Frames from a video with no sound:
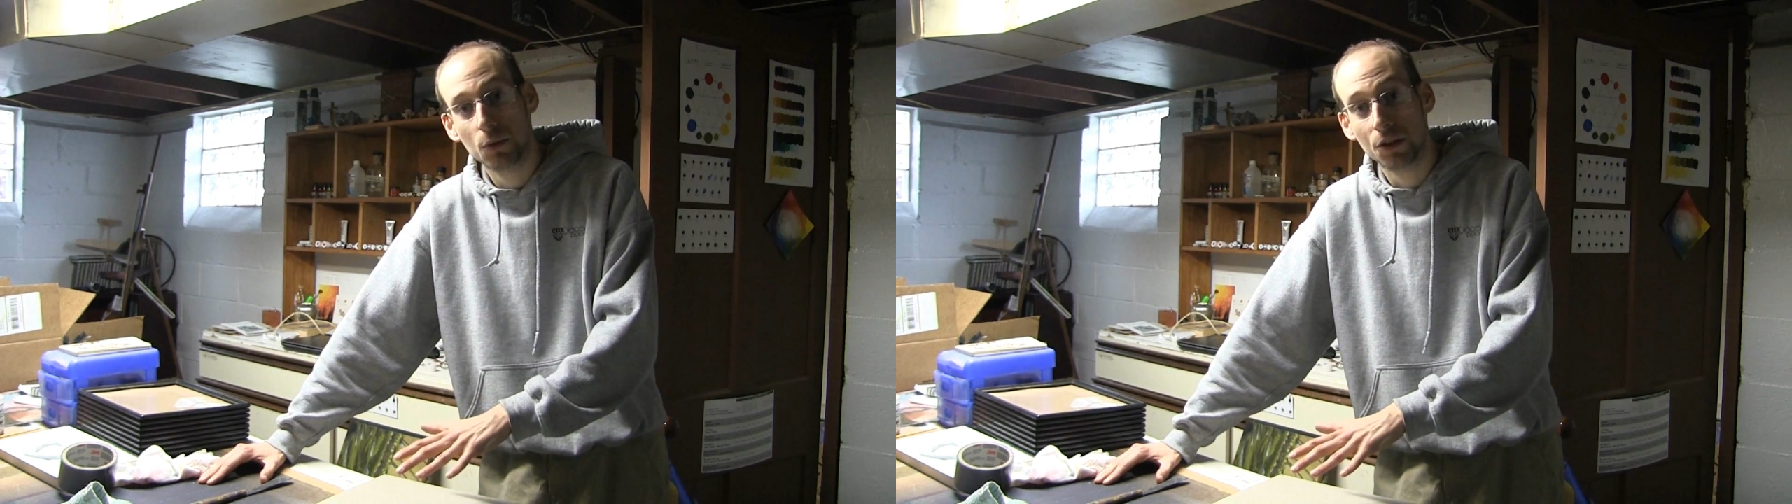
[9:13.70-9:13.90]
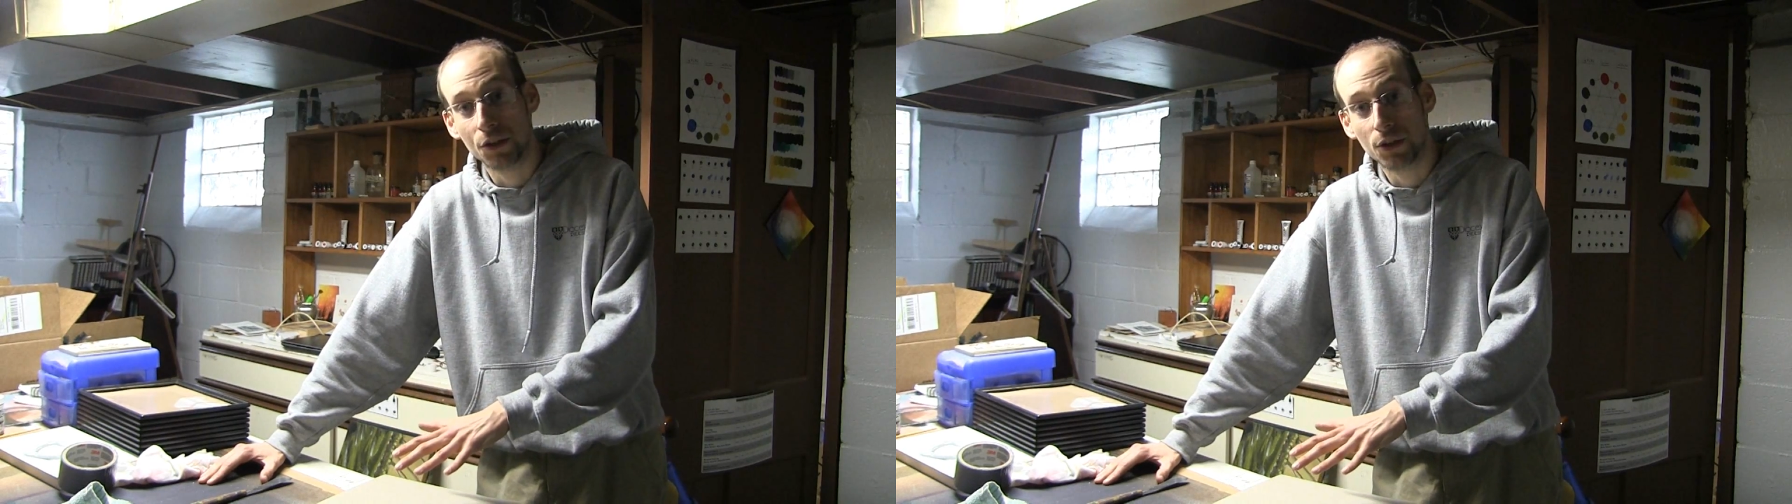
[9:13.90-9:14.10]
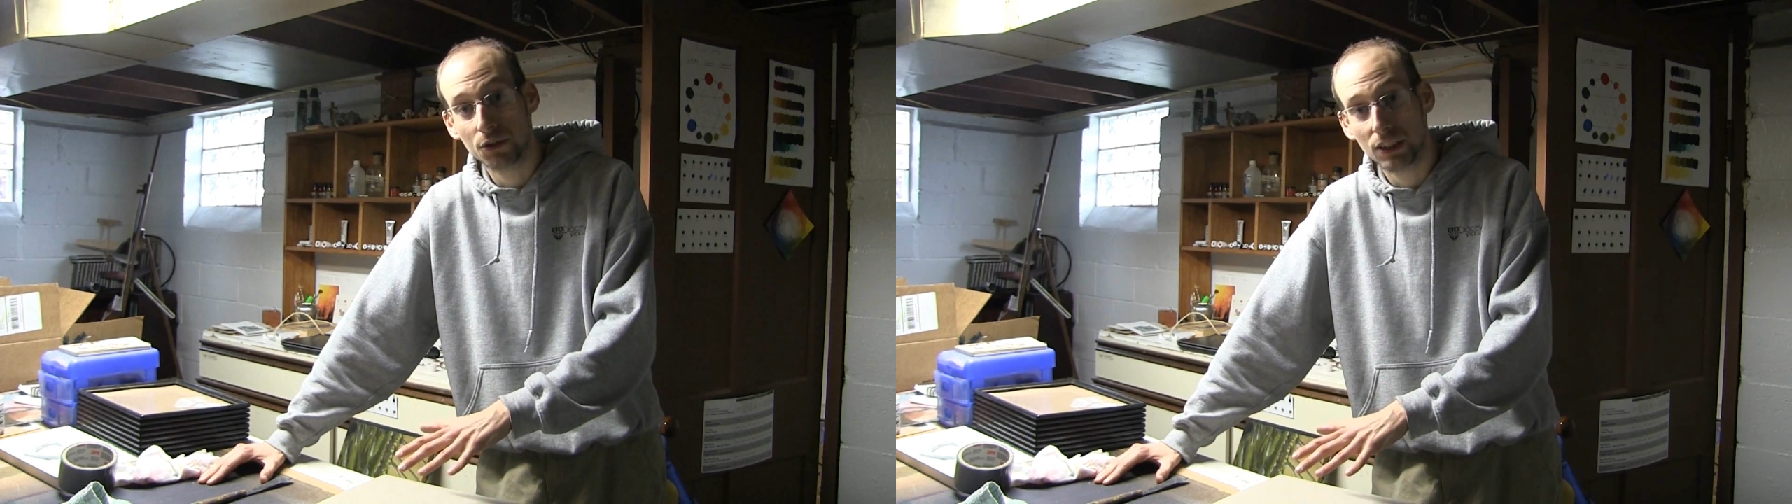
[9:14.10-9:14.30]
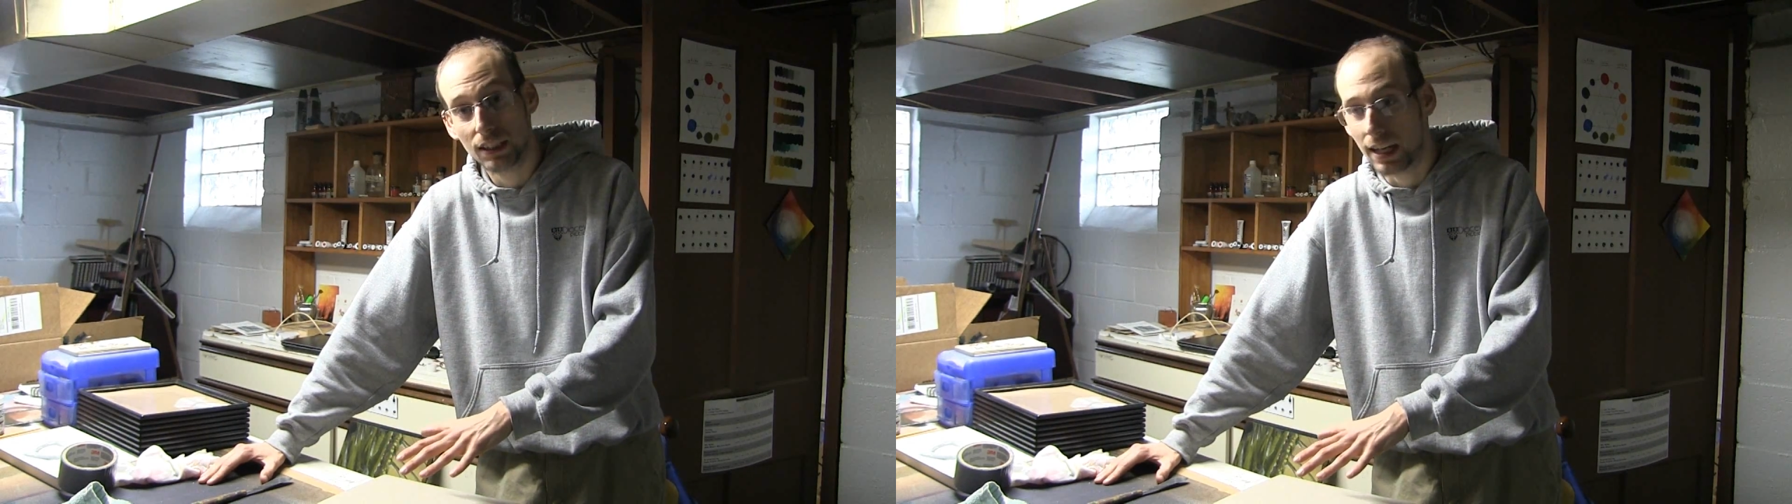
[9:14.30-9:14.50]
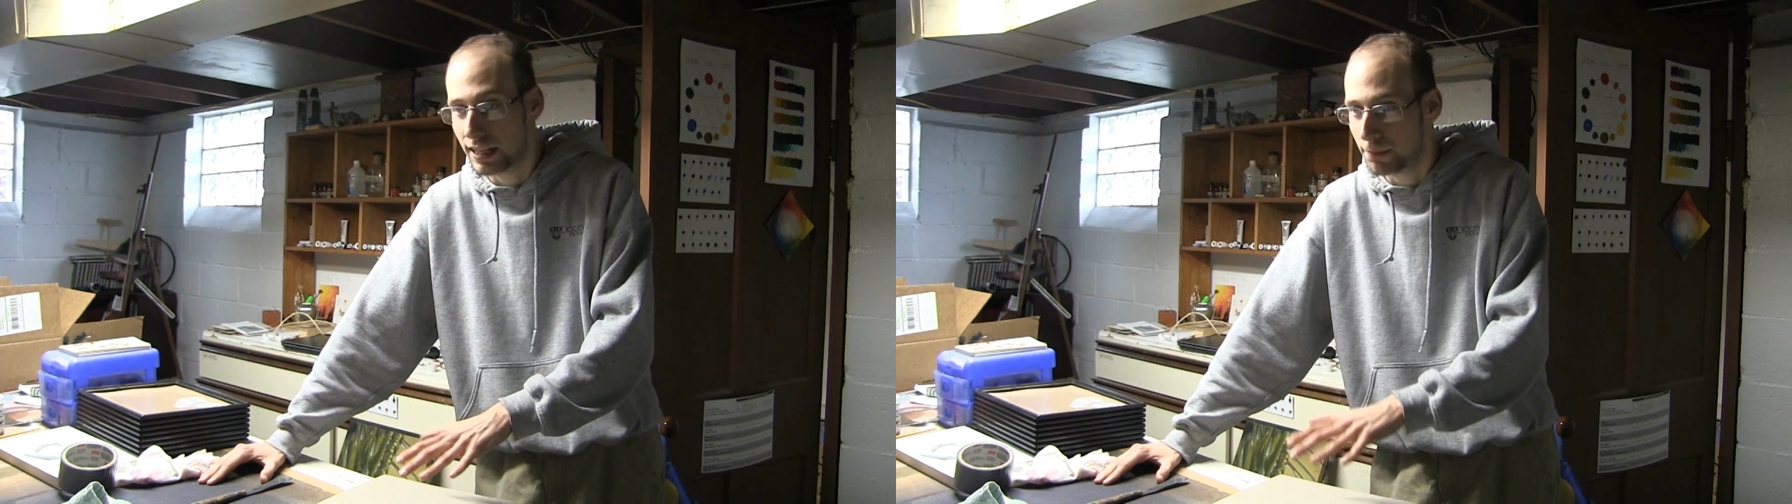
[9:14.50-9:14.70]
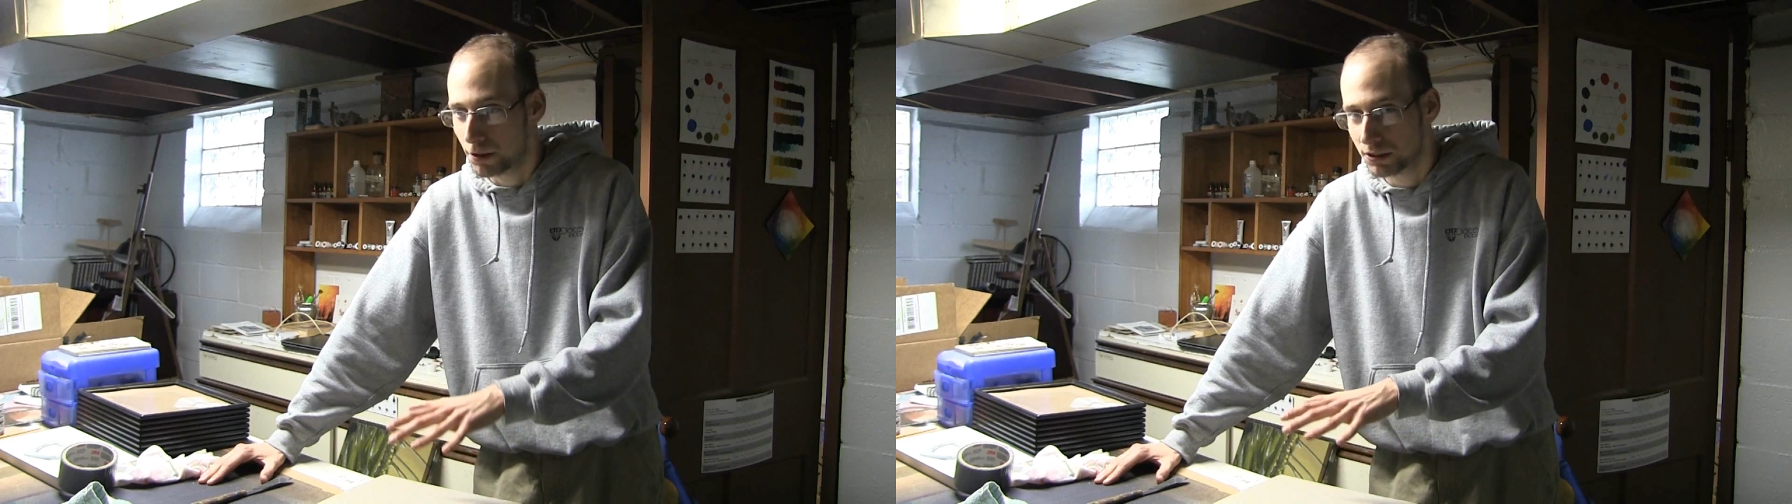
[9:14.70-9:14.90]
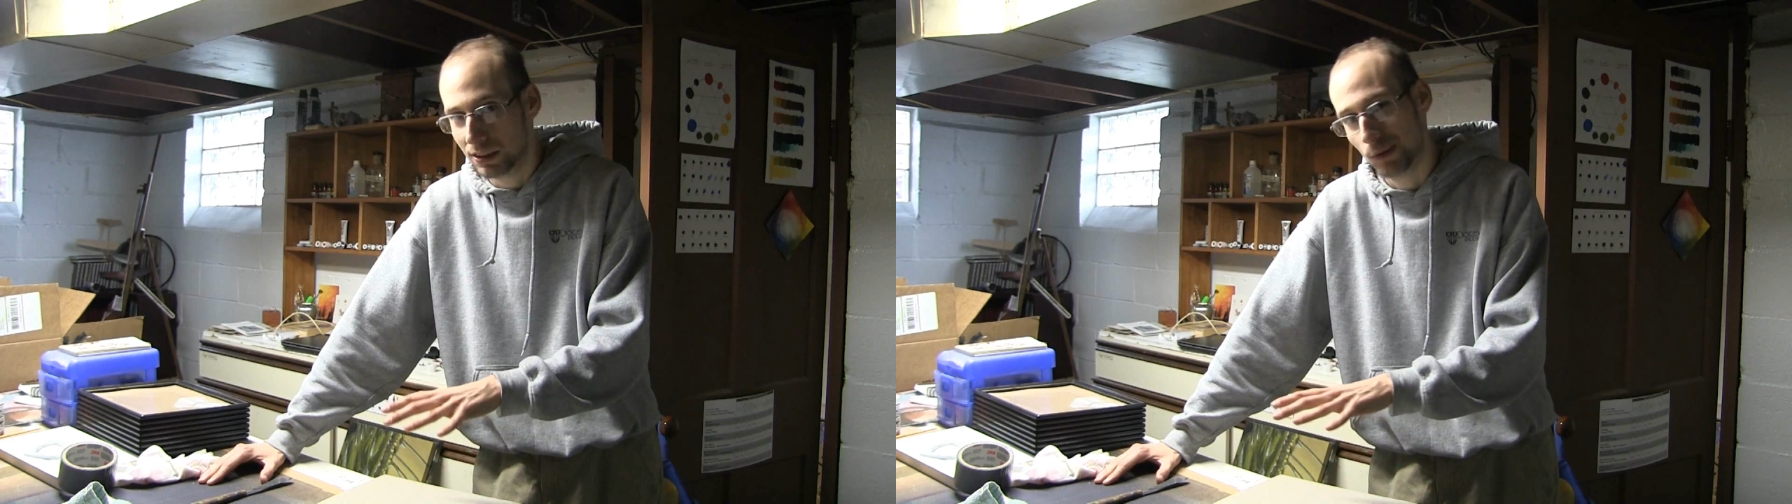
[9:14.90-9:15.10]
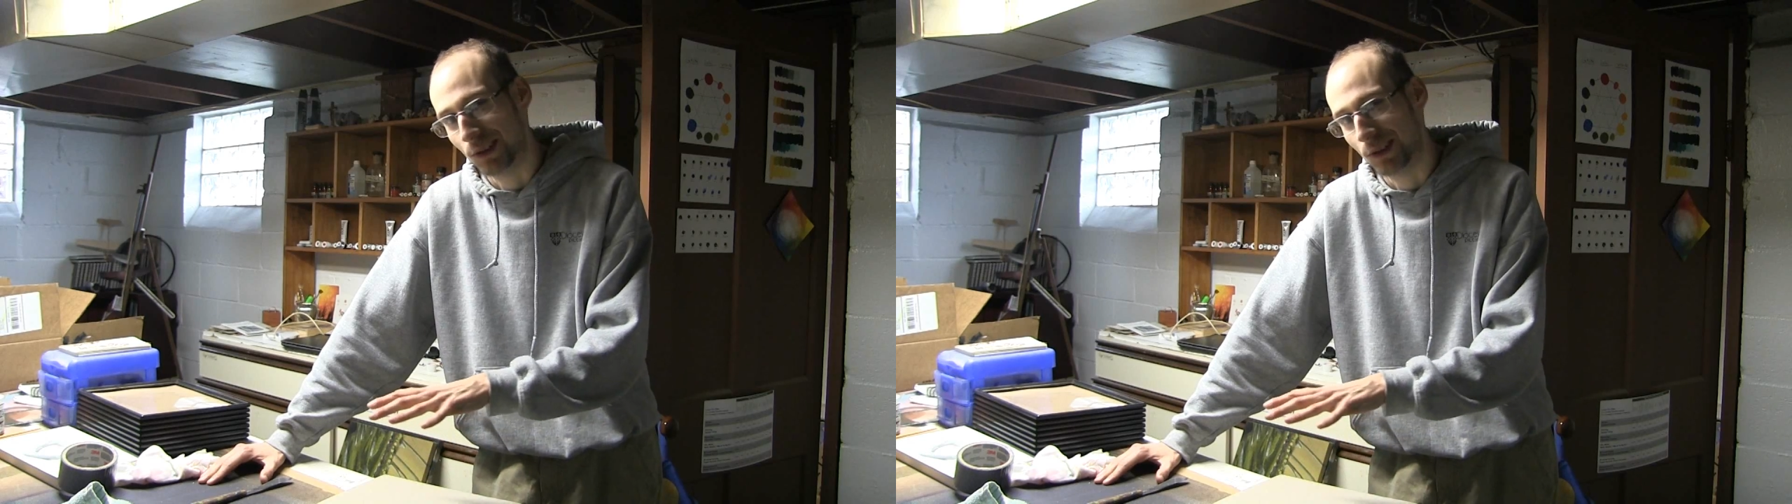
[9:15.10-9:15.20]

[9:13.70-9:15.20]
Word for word: wouldn't use it, and I personally